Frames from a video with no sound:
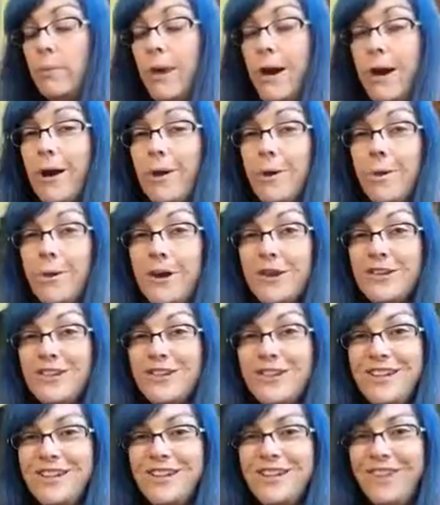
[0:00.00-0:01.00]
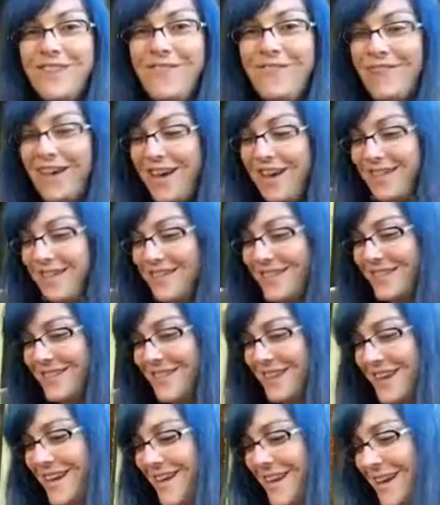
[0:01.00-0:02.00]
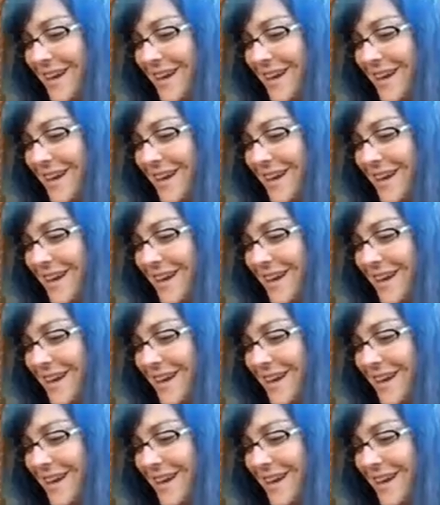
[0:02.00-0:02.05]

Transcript: power washing a fence.